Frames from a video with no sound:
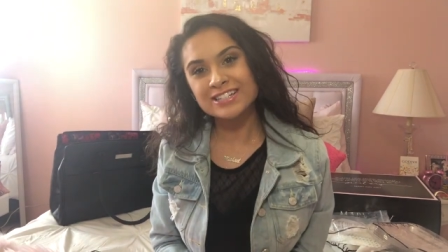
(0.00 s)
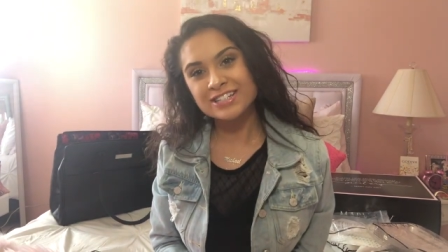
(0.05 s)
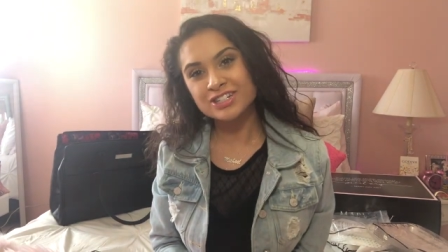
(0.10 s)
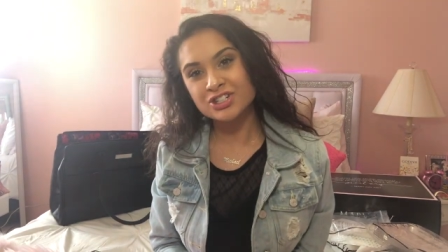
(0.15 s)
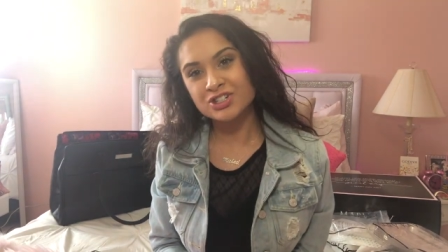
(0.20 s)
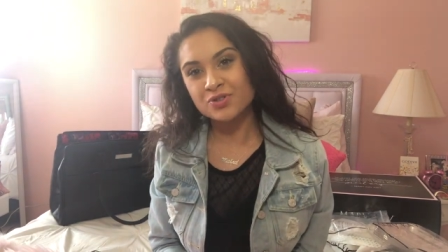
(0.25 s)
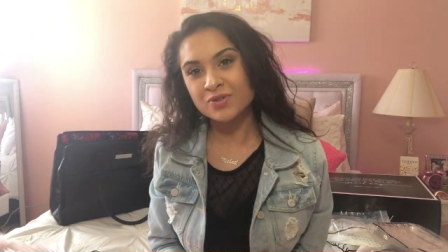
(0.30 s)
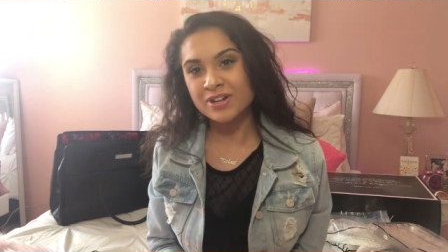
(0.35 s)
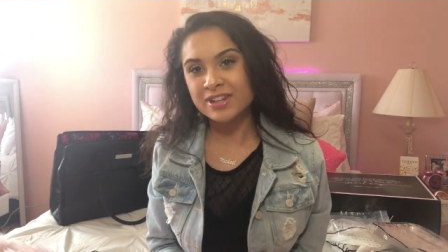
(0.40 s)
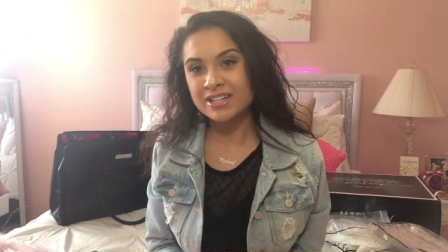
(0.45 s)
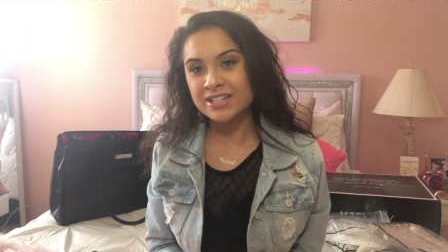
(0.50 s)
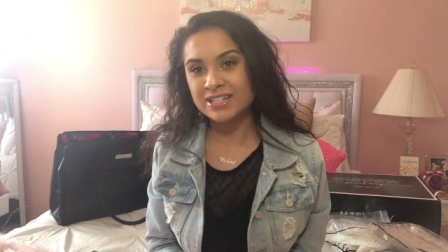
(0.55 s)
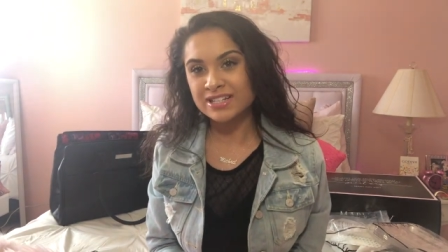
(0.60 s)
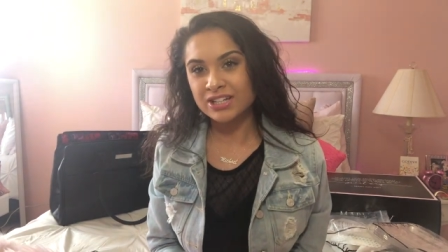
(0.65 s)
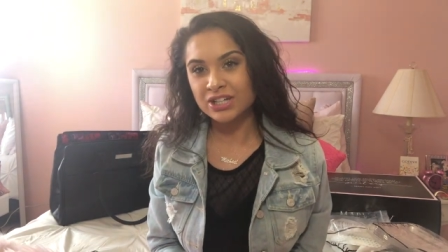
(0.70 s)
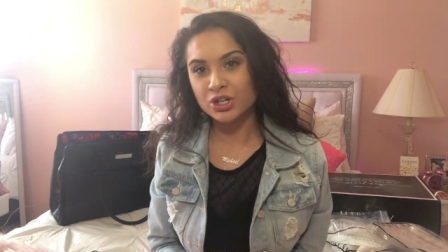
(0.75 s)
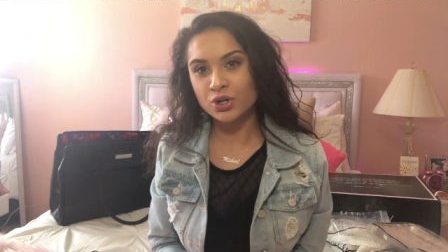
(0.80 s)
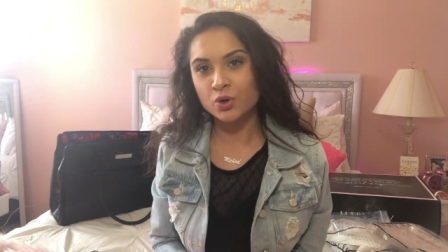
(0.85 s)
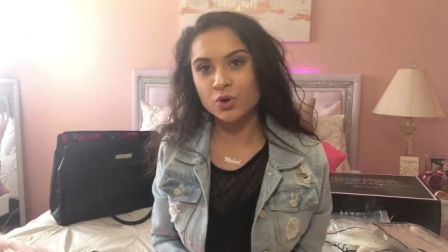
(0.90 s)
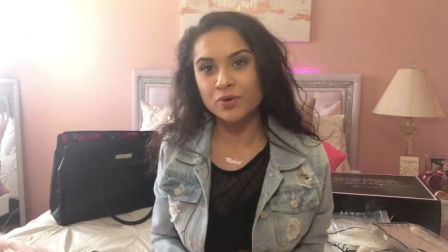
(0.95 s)
enjoyed this
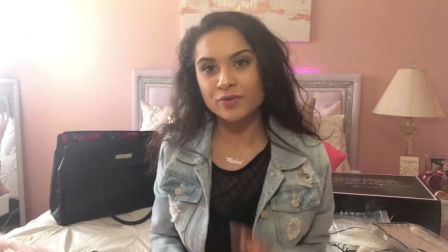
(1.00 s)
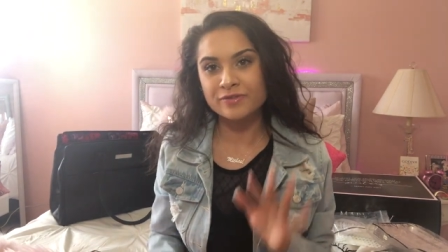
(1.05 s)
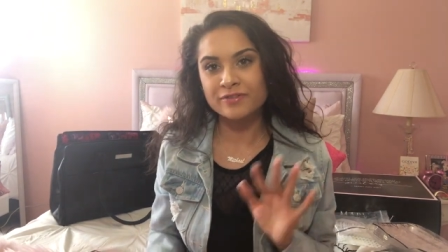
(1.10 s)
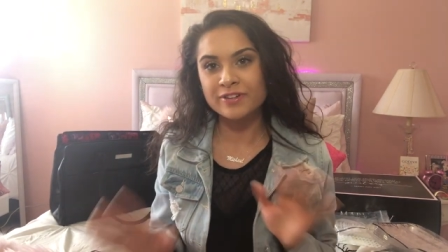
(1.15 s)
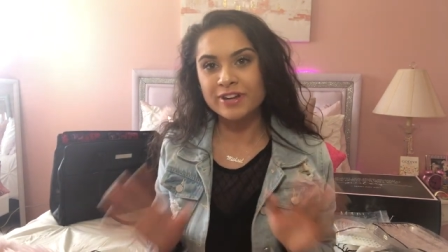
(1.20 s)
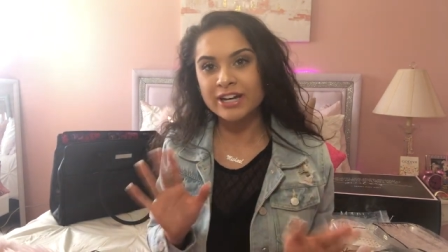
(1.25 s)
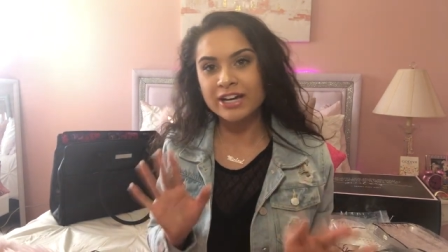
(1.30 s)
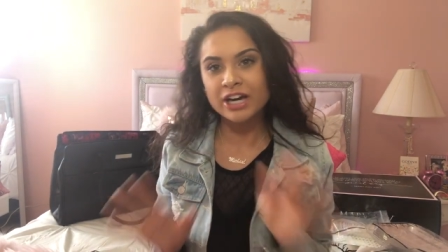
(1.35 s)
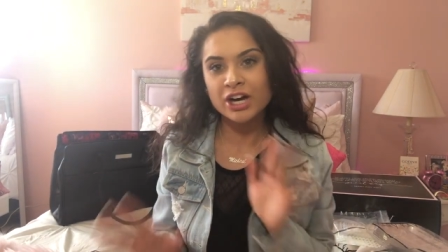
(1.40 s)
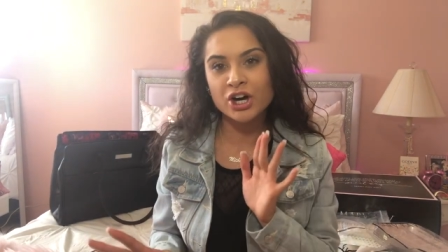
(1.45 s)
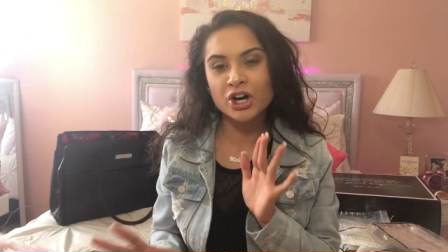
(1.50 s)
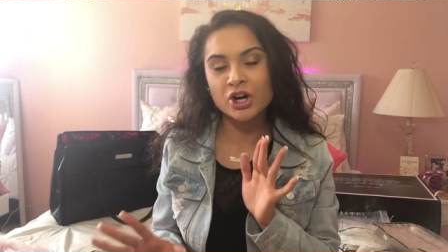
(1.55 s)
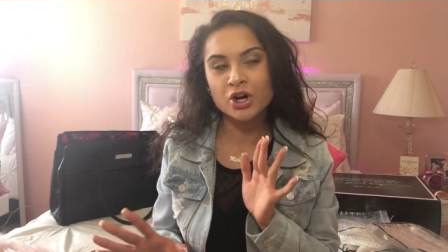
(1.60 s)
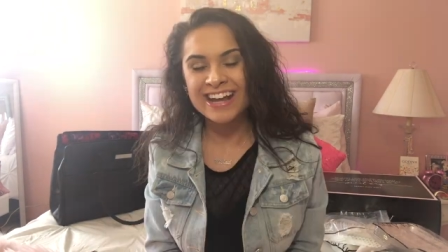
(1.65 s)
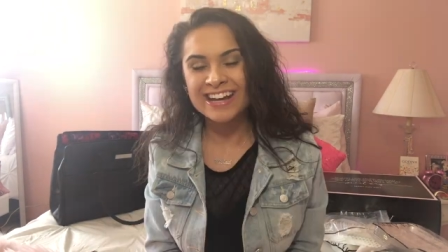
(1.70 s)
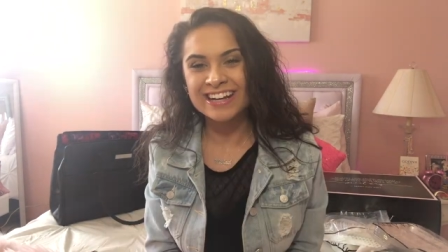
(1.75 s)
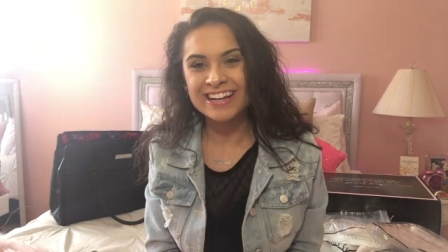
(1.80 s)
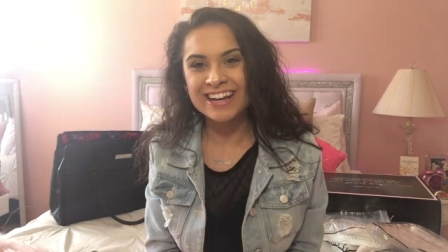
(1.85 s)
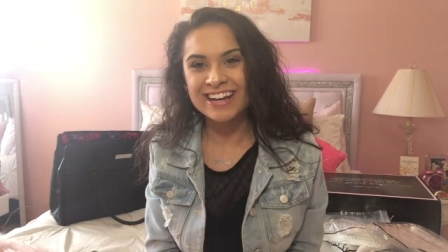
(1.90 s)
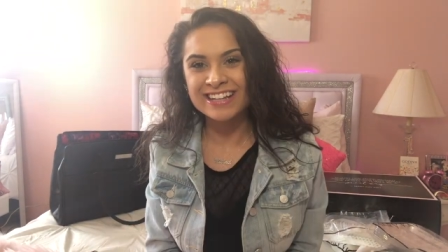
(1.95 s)
little video,
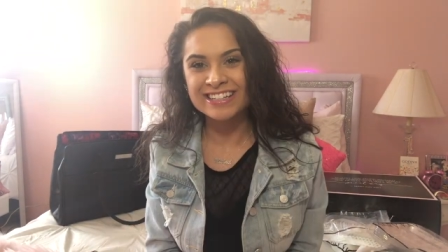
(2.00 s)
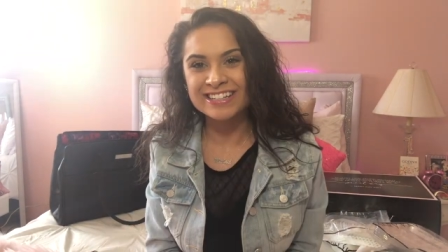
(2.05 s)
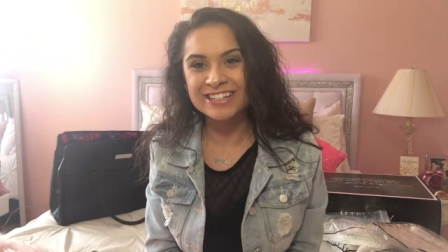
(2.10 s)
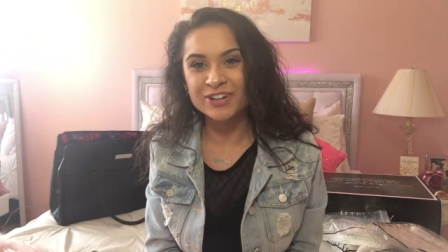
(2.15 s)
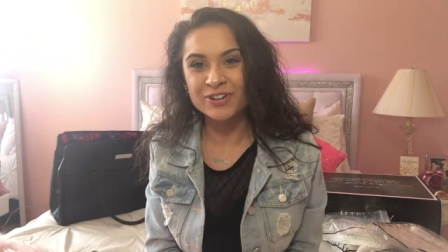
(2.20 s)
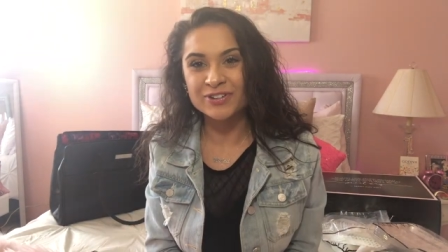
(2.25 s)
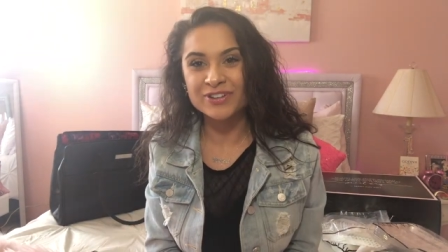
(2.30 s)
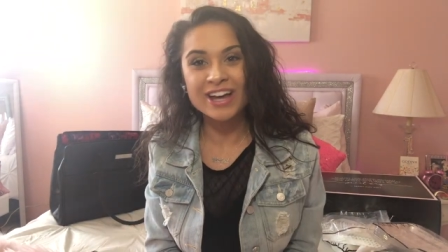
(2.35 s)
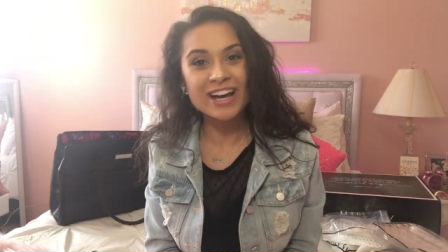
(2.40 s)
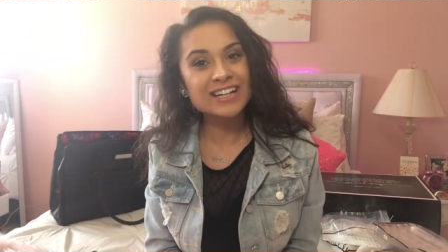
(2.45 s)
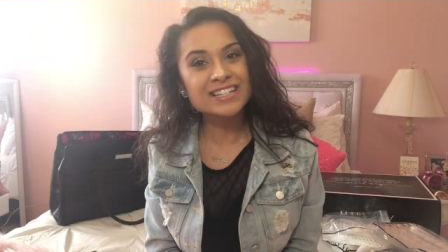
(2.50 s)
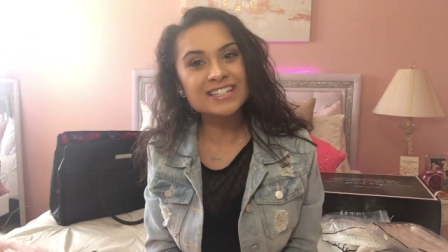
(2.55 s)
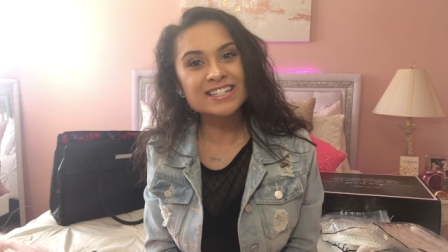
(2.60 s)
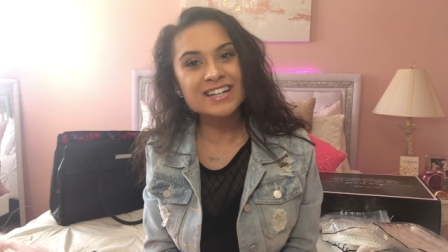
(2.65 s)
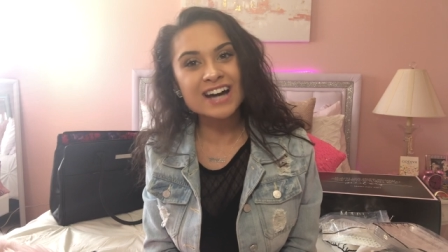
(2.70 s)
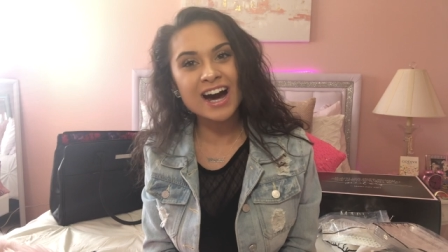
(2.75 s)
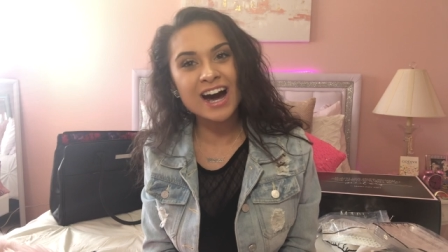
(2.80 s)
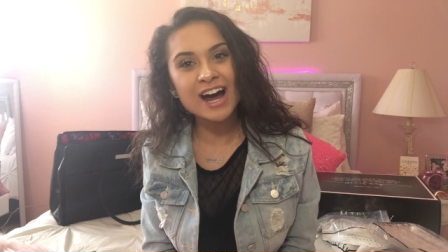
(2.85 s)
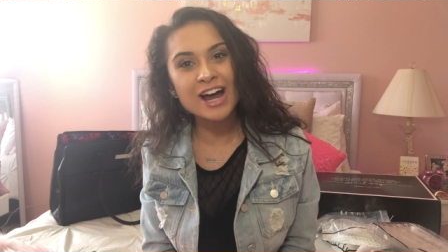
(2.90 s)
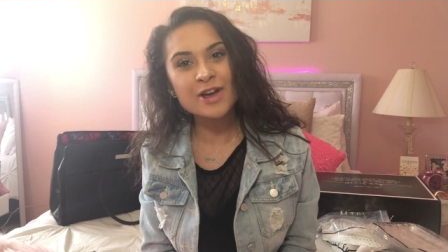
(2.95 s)
and until next
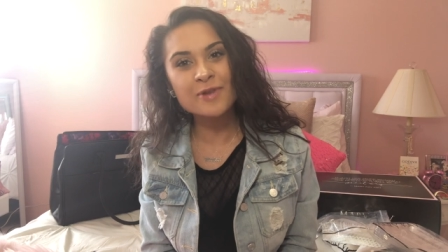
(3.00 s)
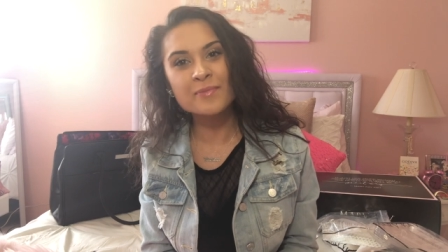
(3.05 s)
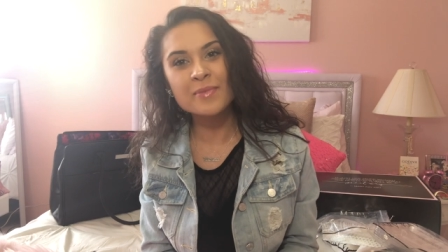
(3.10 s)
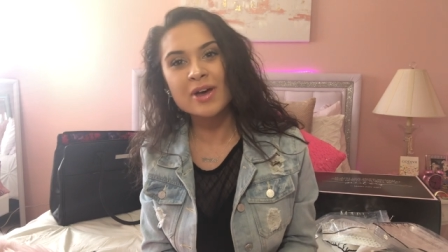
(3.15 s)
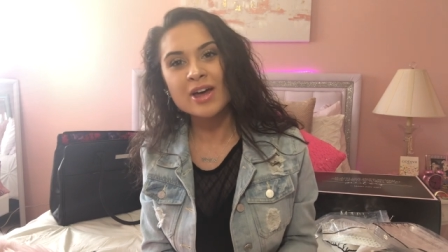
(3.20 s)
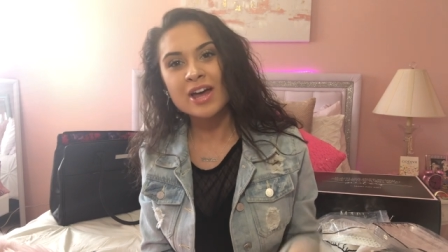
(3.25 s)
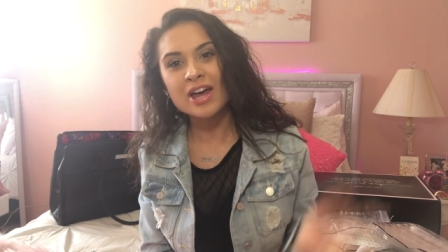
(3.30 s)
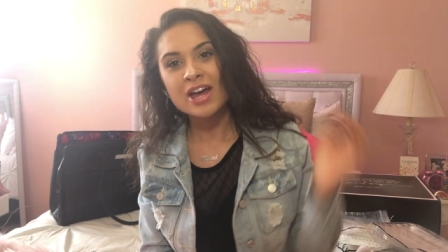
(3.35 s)
time,